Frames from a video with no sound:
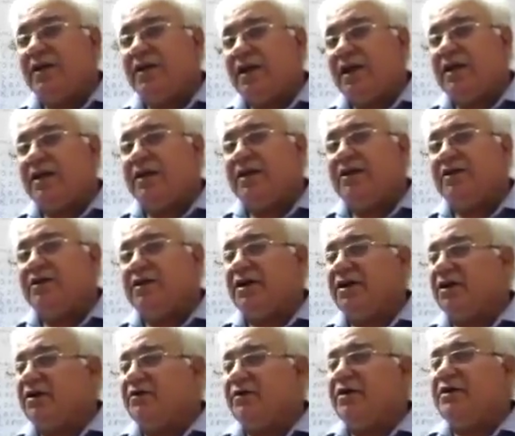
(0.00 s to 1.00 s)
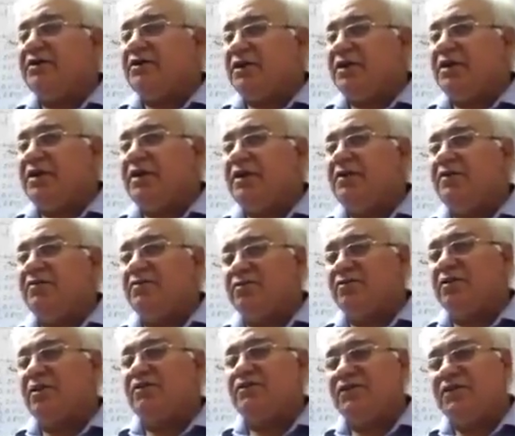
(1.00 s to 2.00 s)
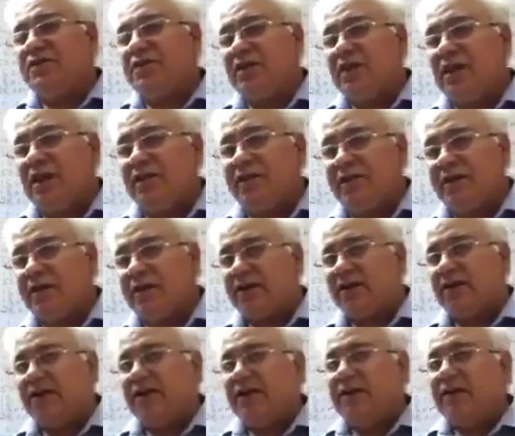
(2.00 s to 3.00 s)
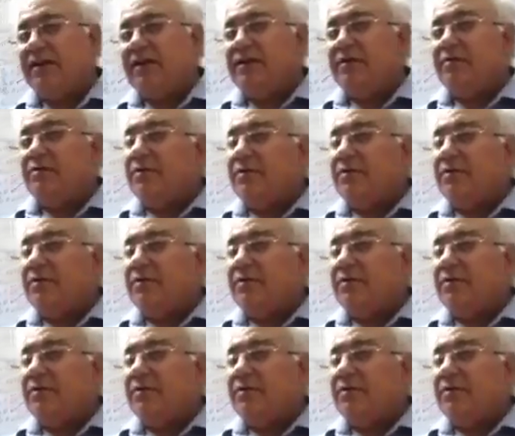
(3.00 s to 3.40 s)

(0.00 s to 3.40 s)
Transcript: year ending 31/3/2011.